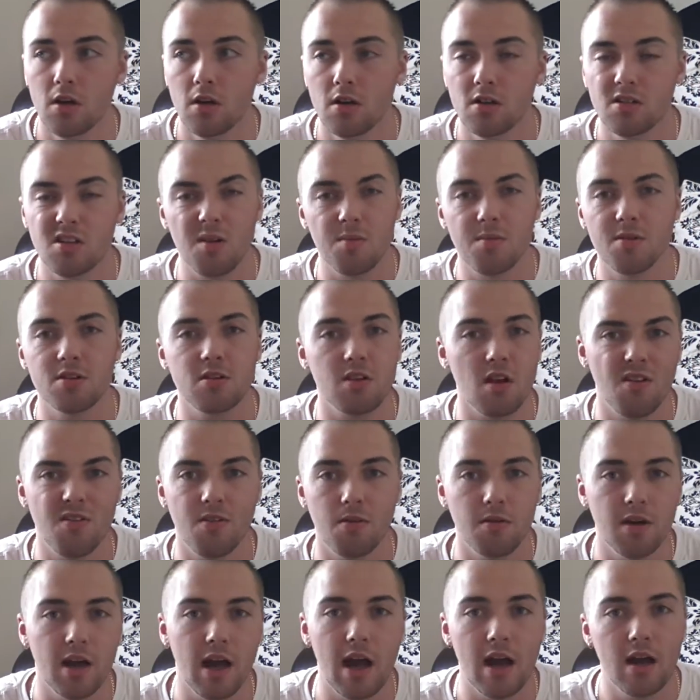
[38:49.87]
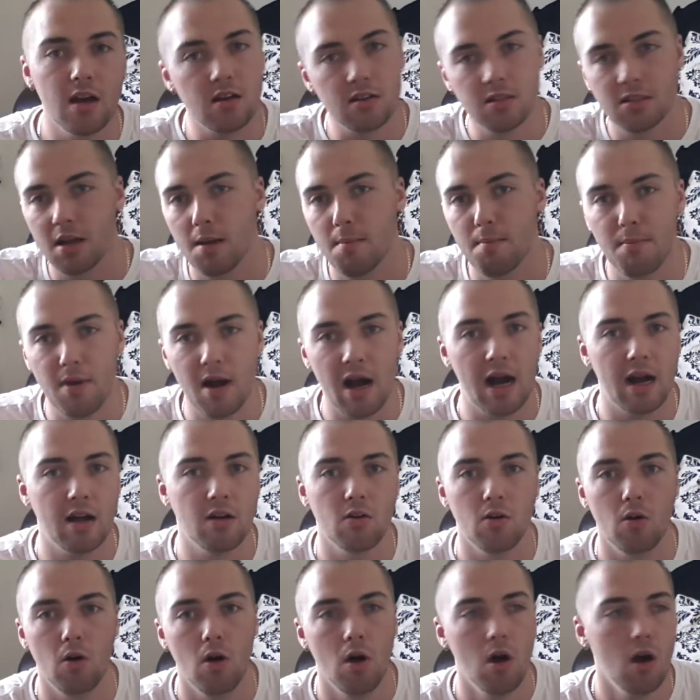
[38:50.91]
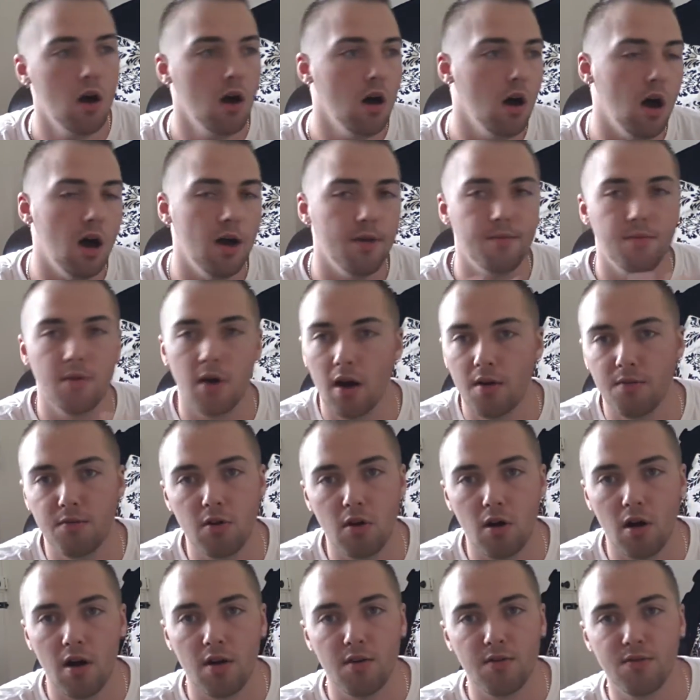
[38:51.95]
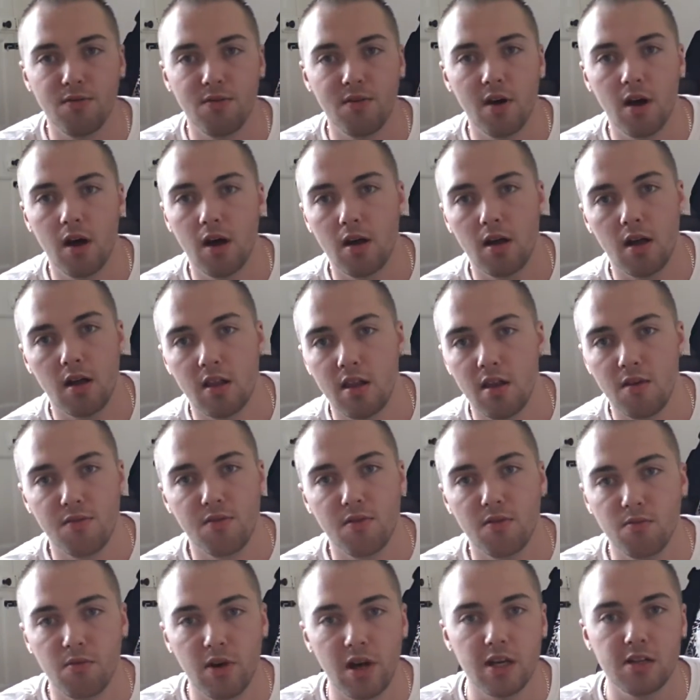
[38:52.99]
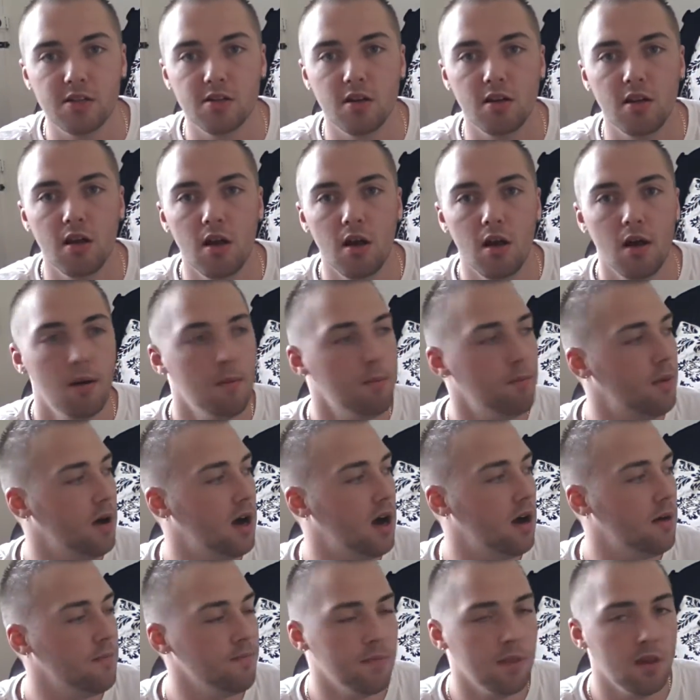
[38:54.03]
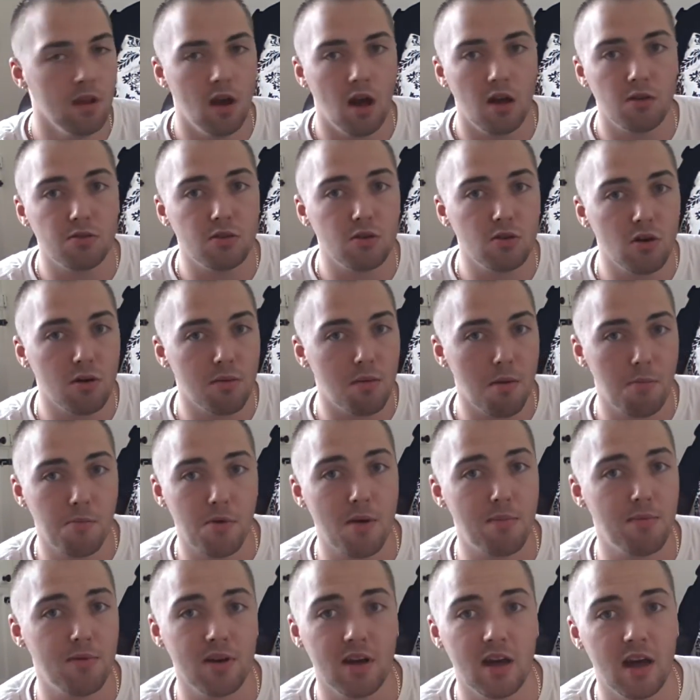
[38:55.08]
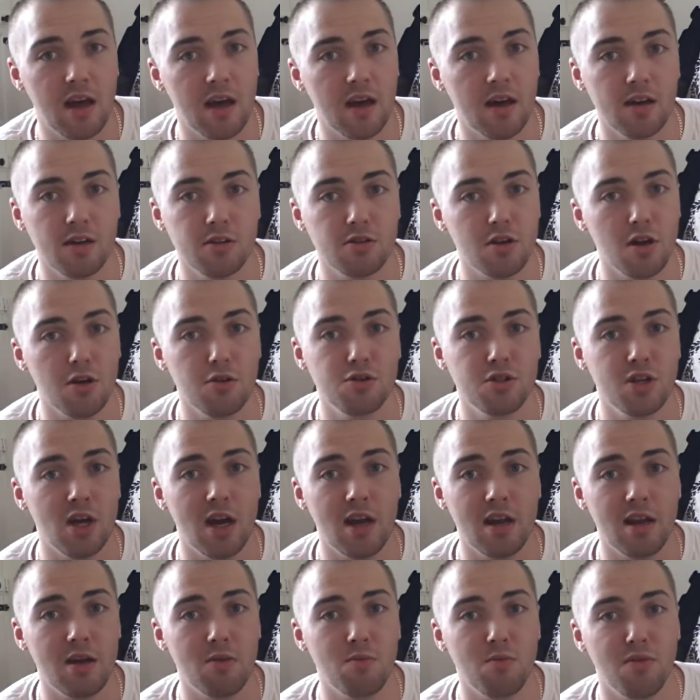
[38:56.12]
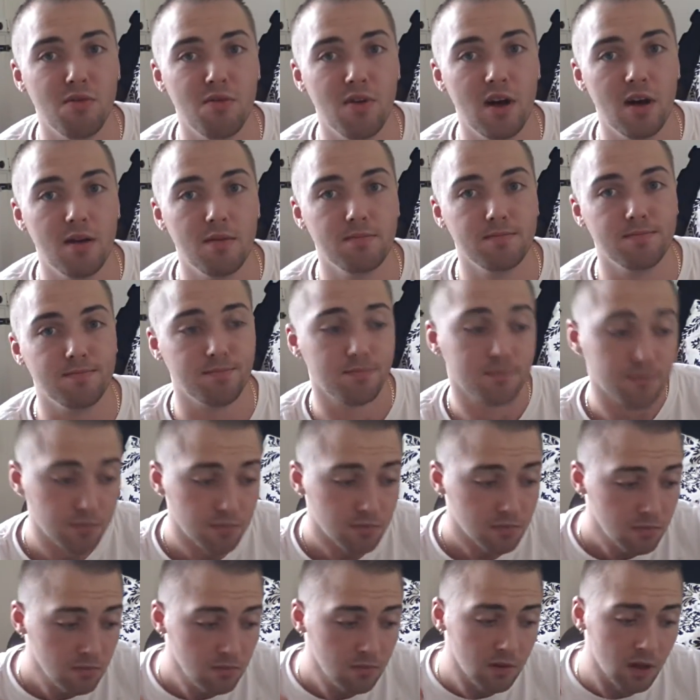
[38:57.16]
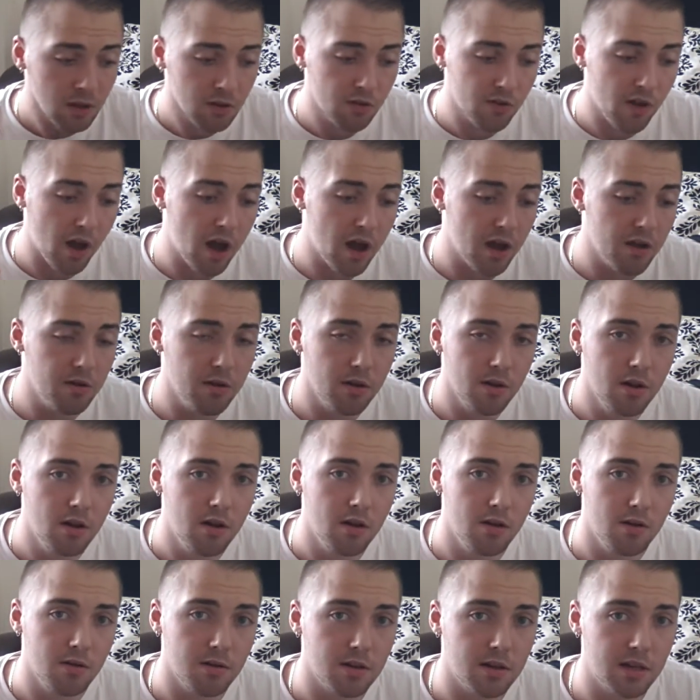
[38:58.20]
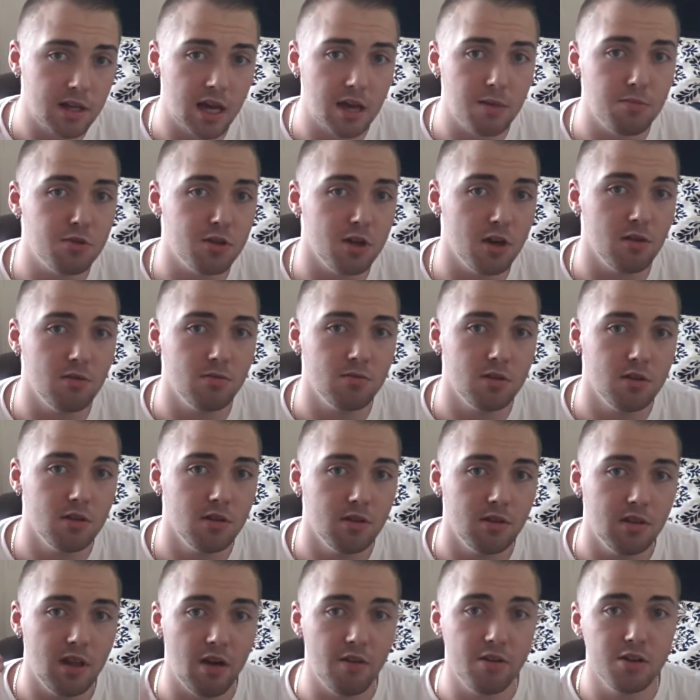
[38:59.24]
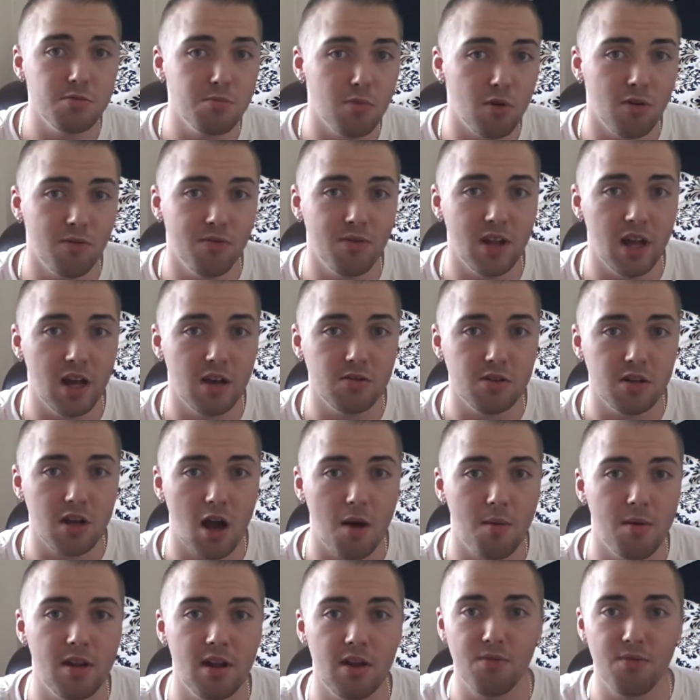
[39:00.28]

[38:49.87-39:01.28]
Some of the stuff I'm getting I'll send back, or I've got it for a different reason, but I've still got my prepping gear associated in with it. So keep tuned. There is more videos coming.